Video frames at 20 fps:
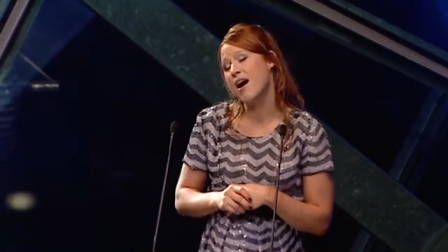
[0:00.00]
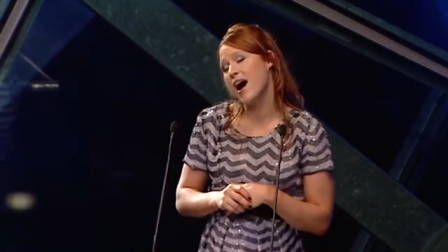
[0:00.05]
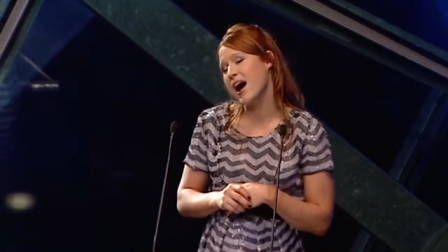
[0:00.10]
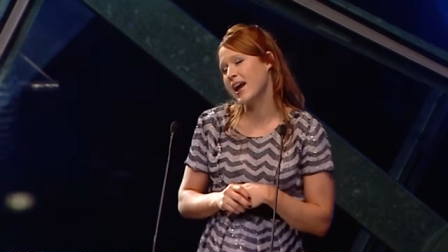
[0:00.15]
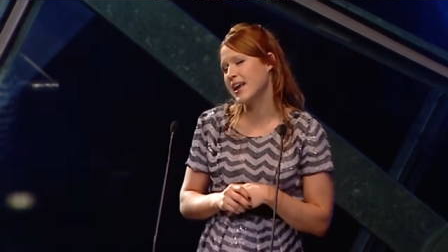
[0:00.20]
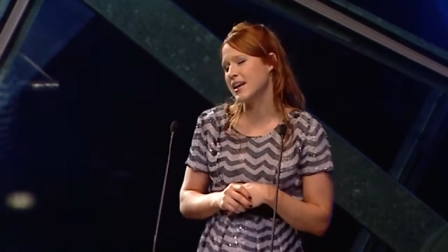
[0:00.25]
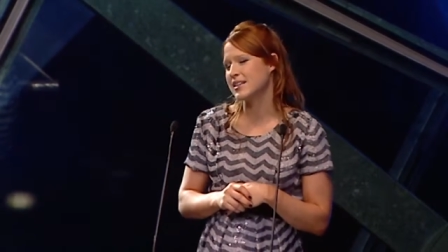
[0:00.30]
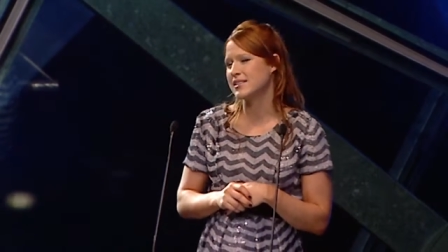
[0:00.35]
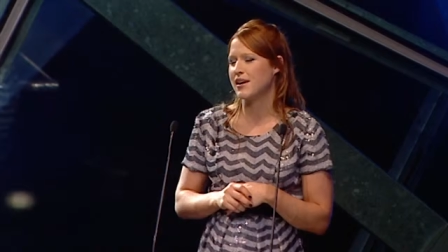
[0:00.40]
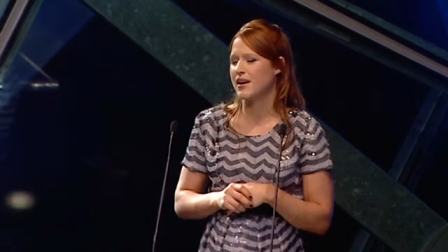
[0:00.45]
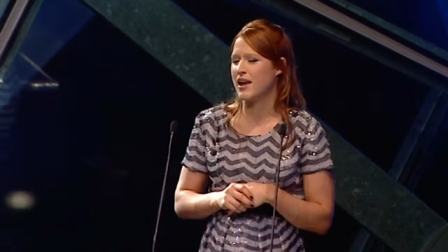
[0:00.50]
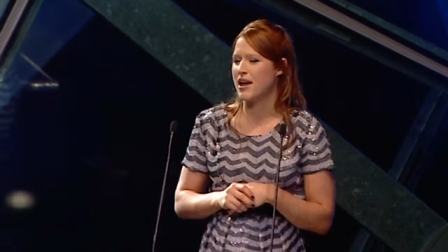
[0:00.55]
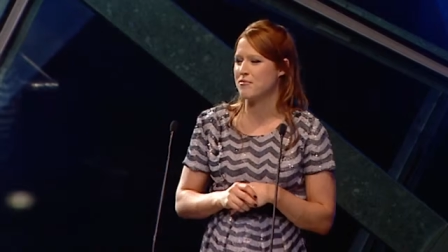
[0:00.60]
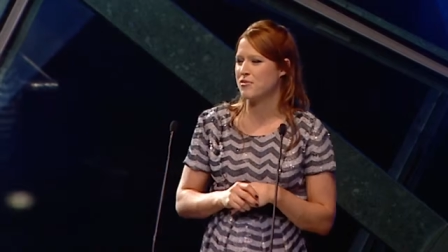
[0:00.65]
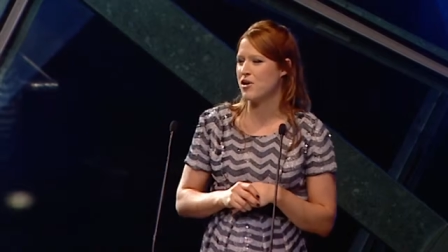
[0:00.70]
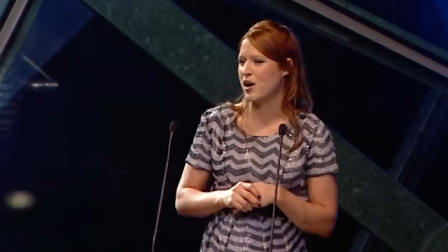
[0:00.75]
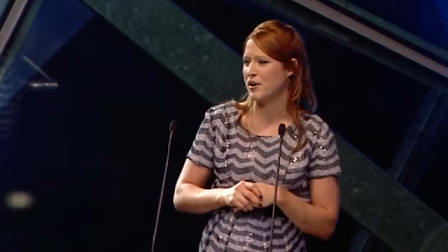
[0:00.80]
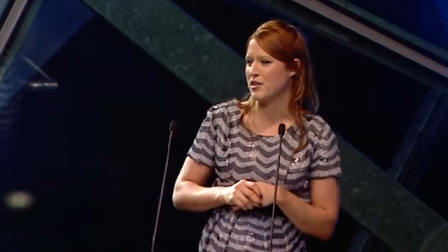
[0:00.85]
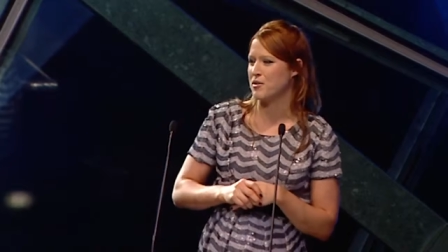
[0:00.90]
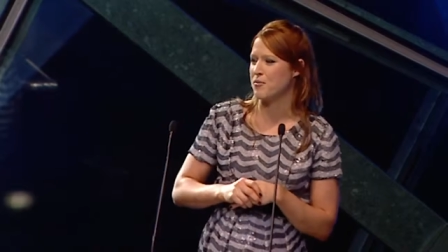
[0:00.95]
I guess I
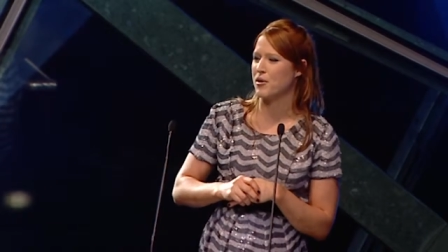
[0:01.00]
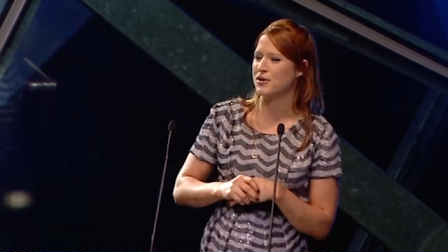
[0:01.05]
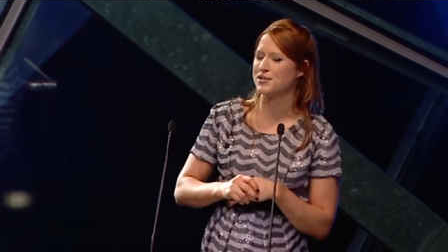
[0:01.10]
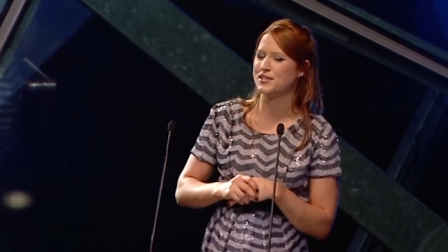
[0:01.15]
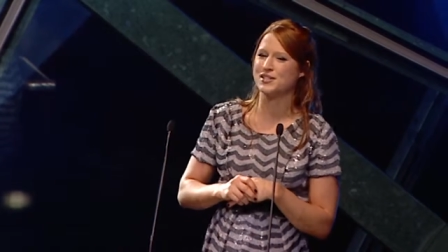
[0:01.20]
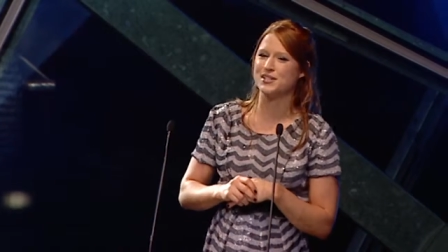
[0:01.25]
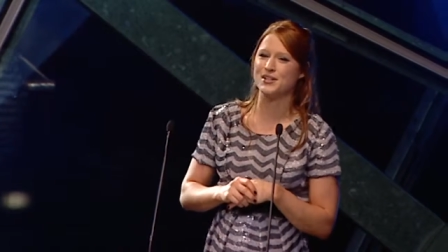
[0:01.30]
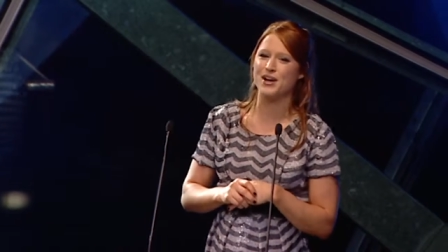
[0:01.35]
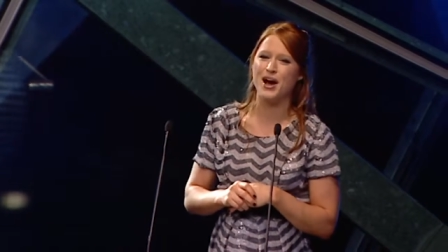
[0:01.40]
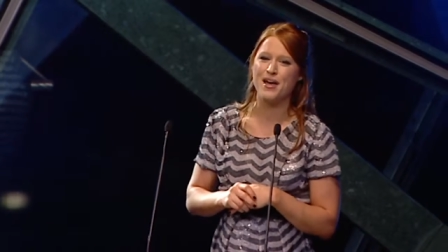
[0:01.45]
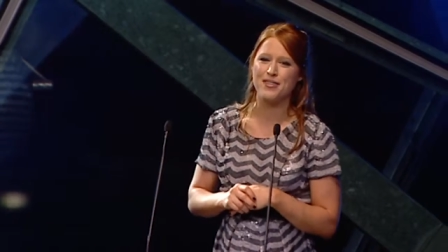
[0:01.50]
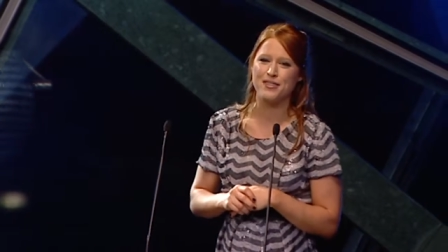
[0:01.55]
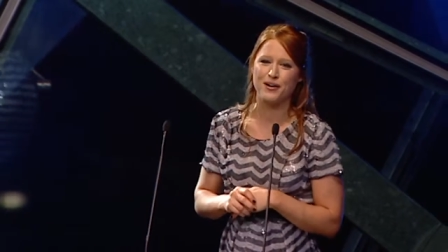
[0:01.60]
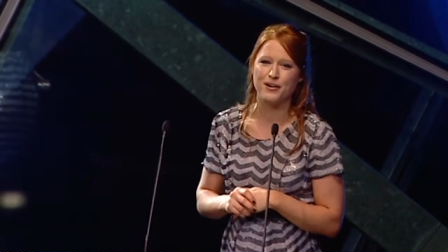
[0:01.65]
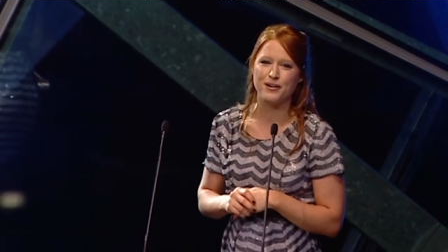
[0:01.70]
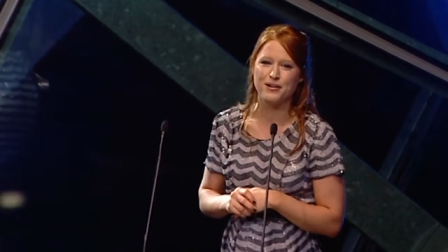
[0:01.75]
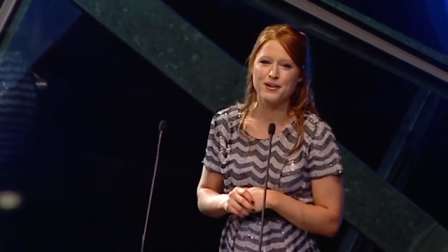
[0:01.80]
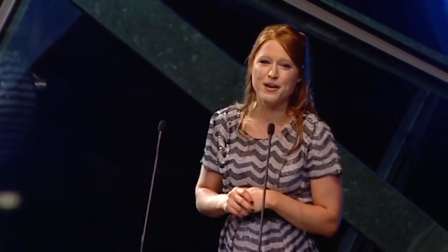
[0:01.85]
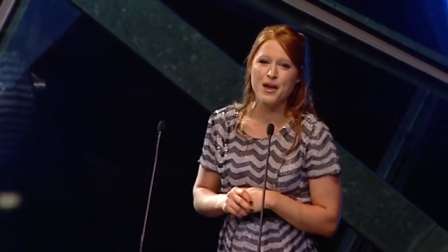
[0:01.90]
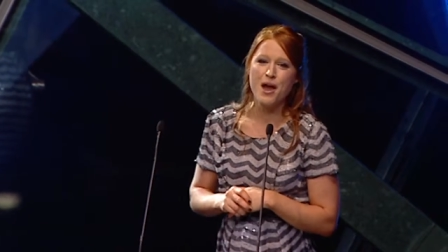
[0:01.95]
am kind of the boss tonight,
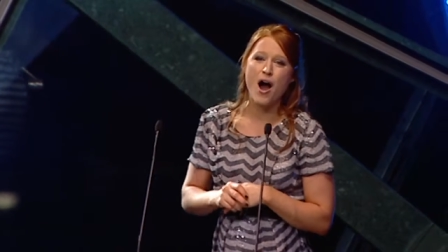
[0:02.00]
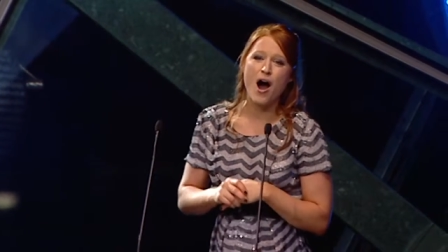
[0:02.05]
though.